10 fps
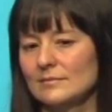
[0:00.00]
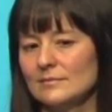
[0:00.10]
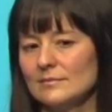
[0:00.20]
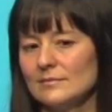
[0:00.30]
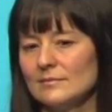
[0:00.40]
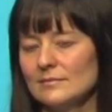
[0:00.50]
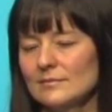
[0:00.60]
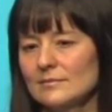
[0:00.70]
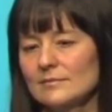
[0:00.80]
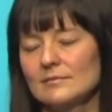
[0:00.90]

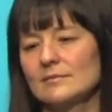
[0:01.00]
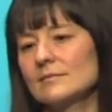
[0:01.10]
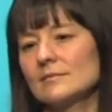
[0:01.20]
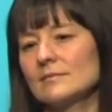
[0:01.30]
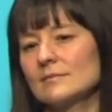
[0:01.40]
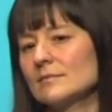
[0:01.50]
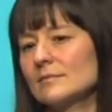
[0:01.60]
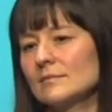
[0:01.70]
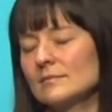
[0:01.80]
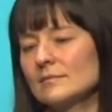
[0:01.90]

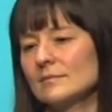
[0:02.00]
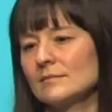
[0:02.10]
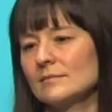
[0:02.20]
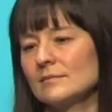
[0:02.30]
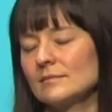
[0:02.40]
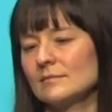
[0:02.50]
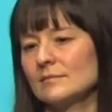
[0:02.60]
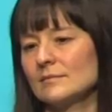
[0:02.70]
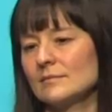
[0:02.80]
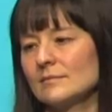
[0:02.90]

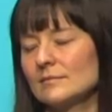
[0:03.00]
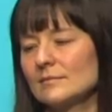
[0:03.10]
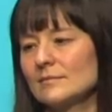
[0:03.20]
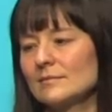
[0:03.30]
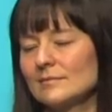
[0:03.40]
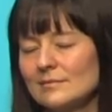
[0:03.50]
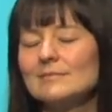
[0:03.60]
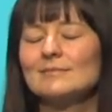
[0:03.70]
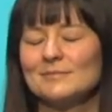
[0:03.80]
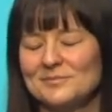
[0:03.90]

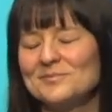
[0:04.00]
This person isn't speaking.